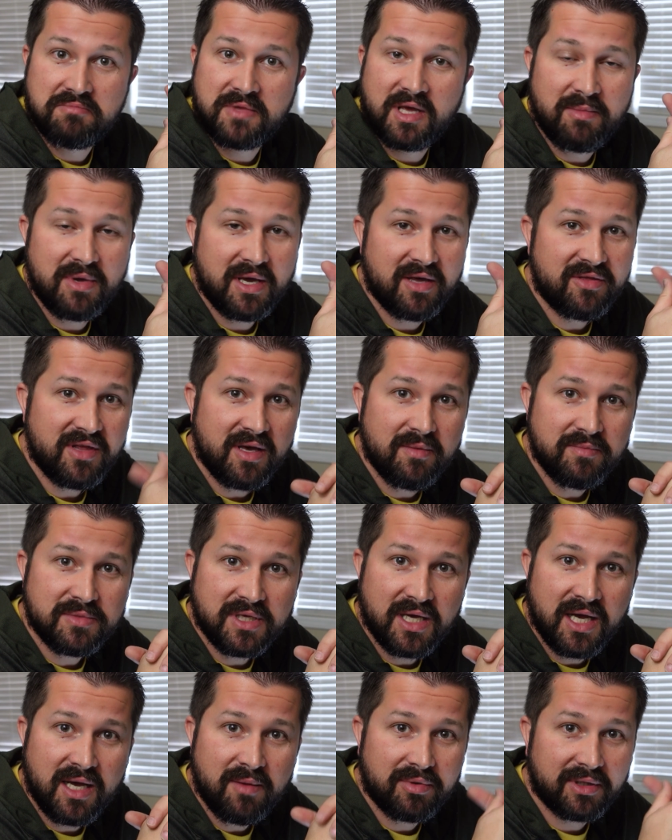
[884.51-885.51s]
Give me a thumbs
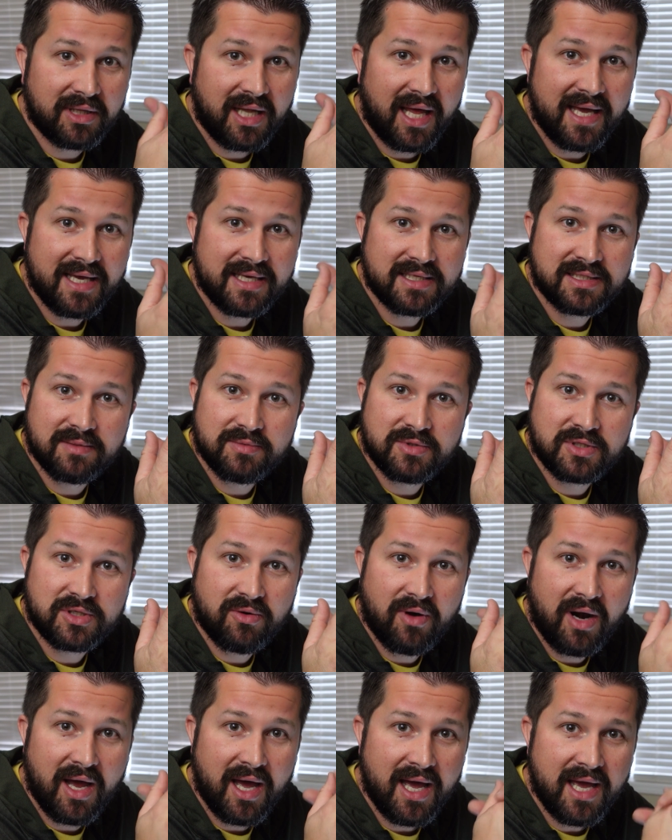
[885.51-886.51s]
up, like,
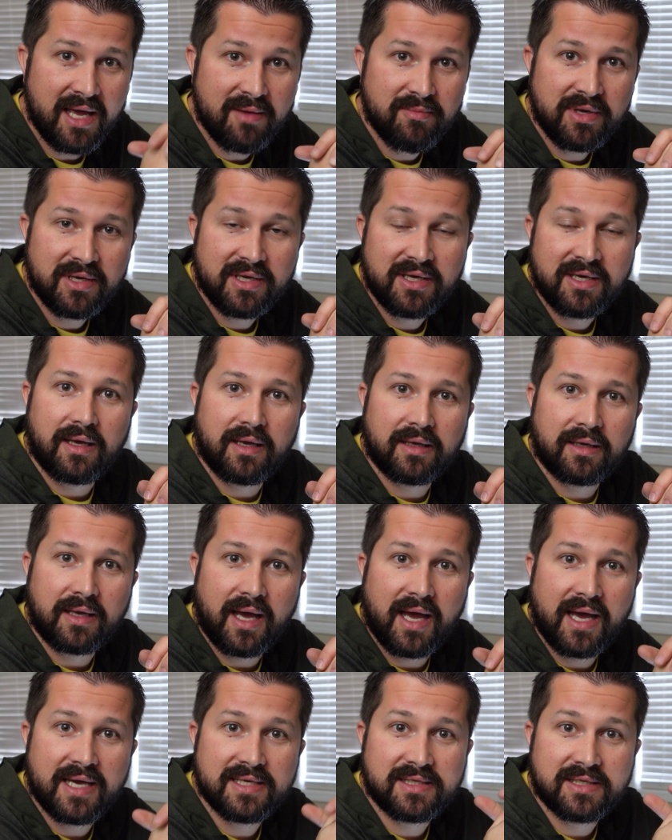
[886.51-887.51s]
subscribe, and
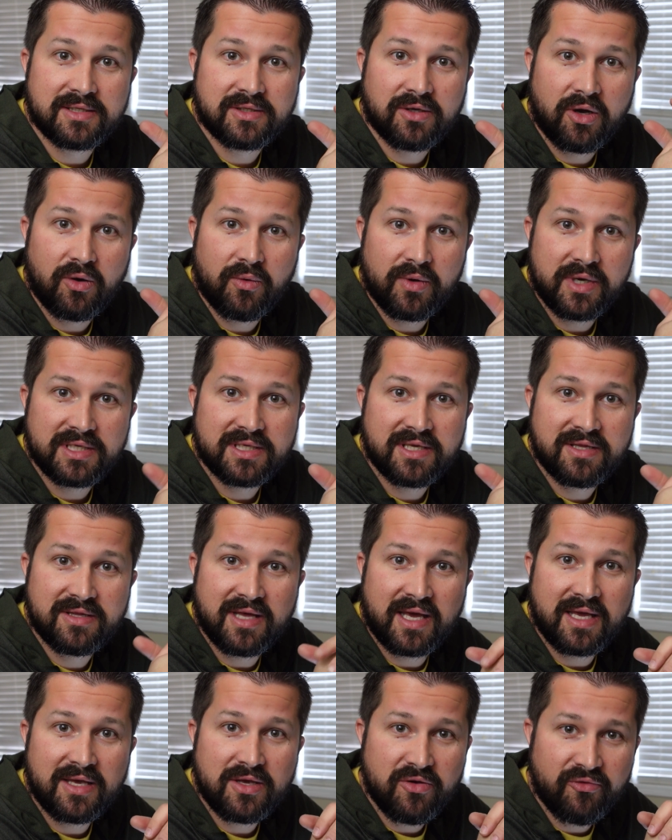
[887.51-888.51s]
guys, as always,
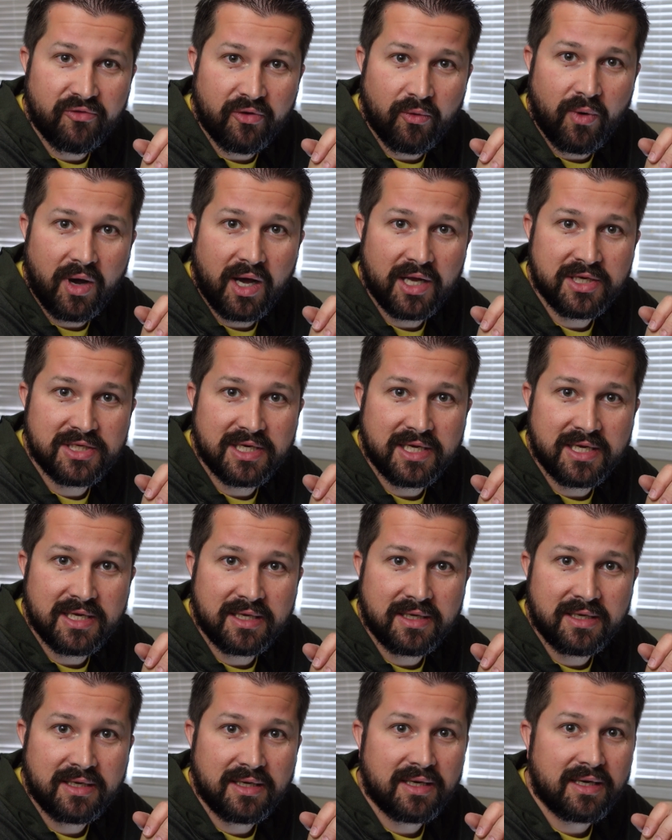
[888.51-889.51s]
thank you for
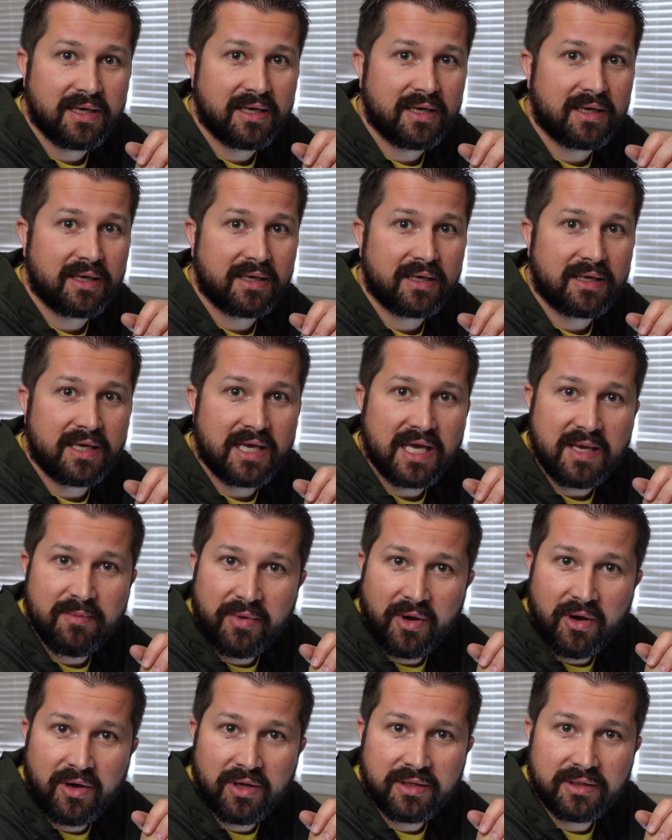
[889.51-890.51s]
watching.
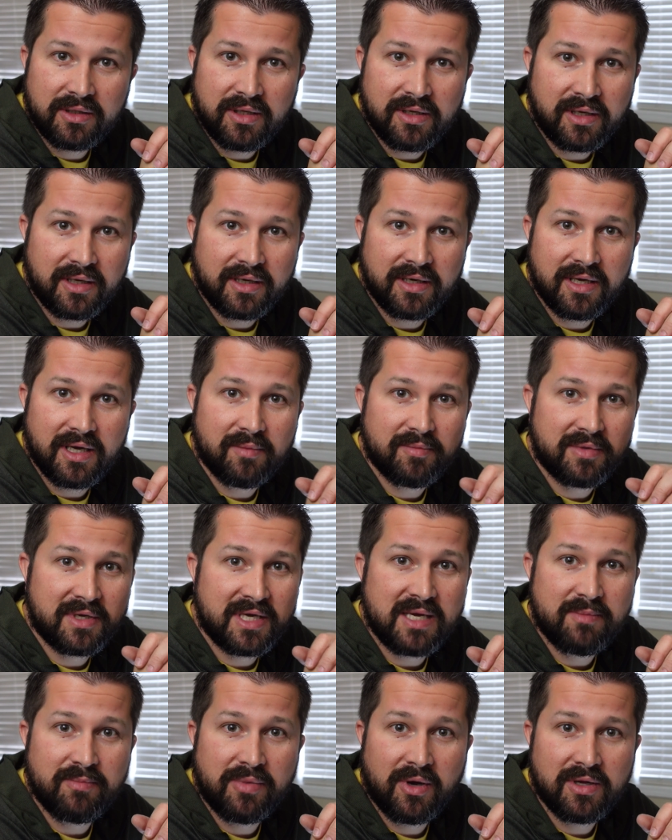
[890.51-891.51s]
Keep on looking up,
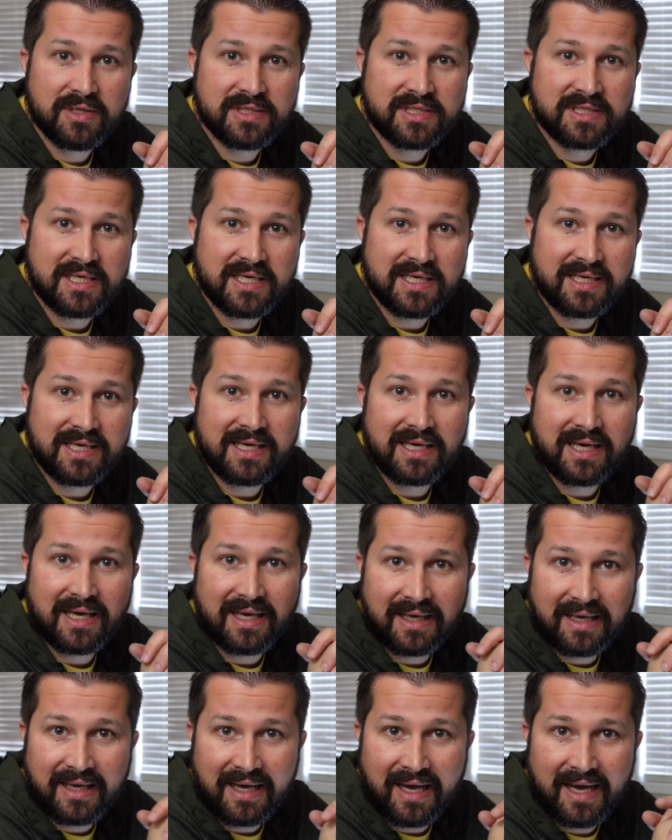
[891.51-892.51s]
keep on seeking.
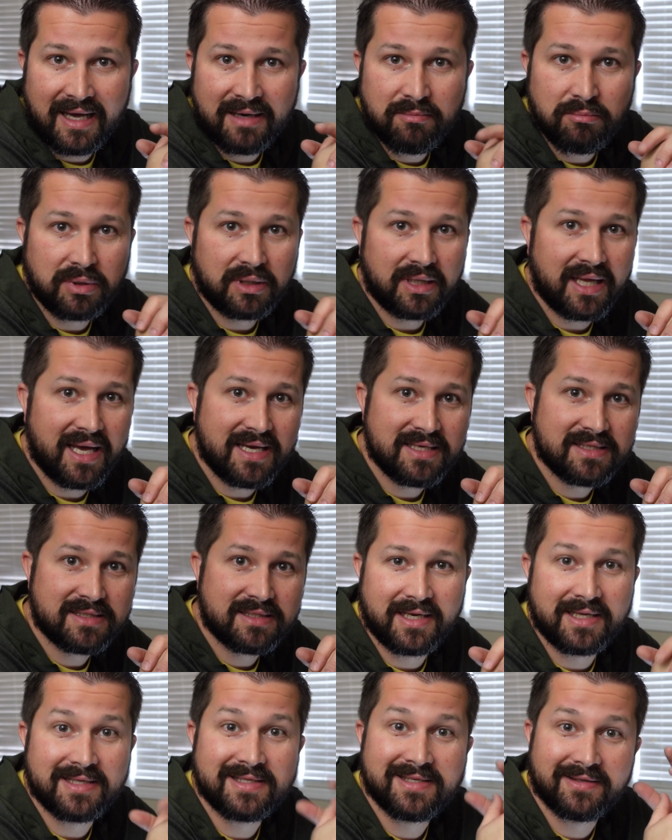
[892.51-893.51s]
God bless,
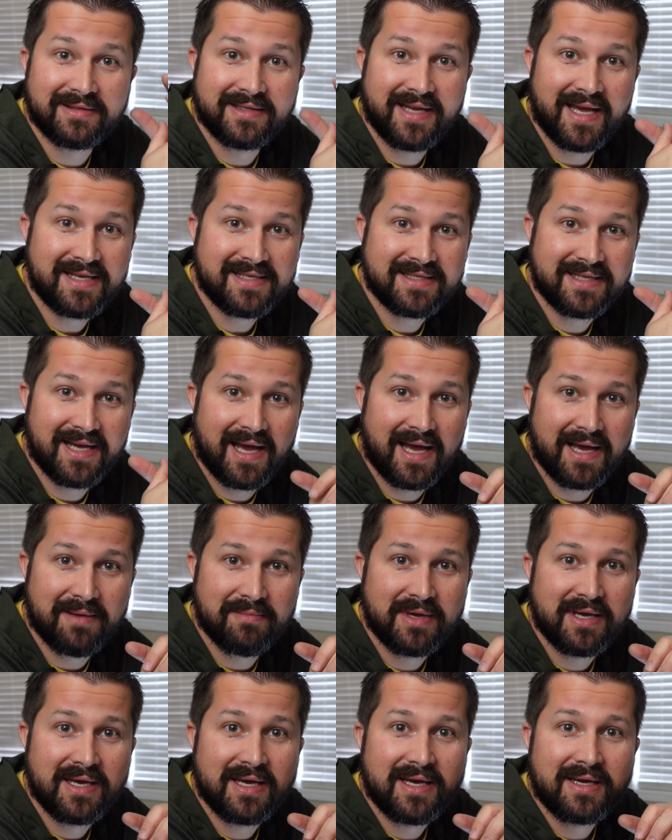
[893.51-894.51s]
and until next
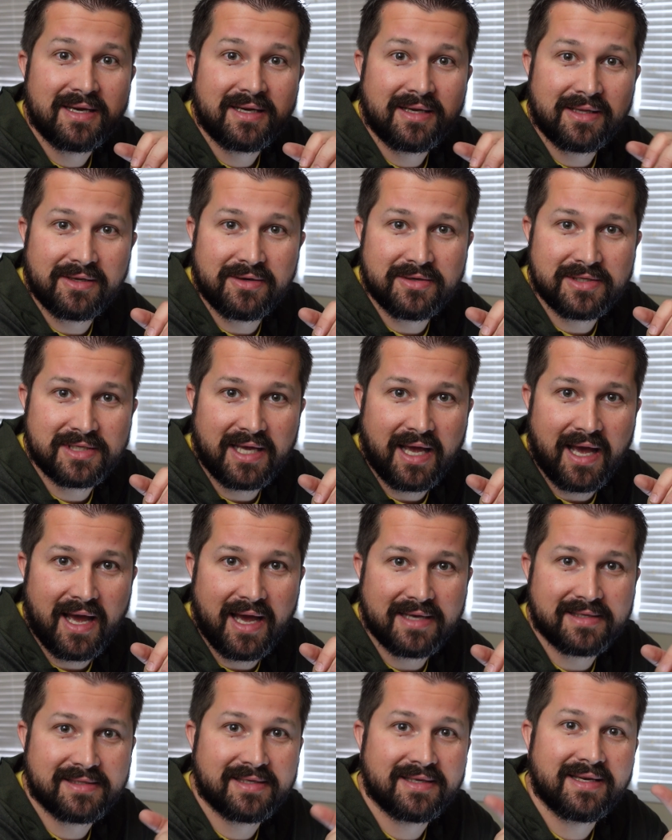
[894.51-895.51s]
time, clear
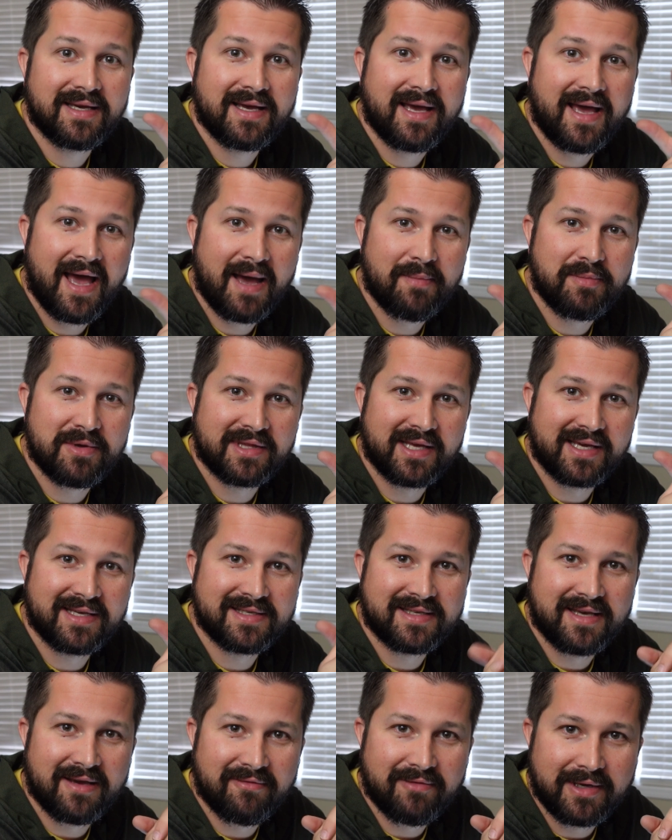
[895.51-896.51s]
skies, happy
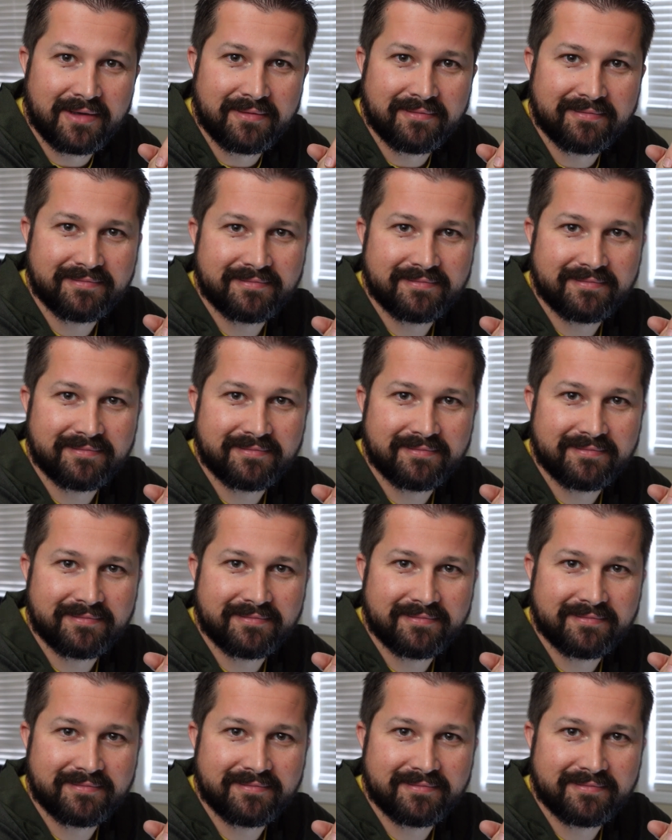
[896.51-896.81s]
Thanksgiving.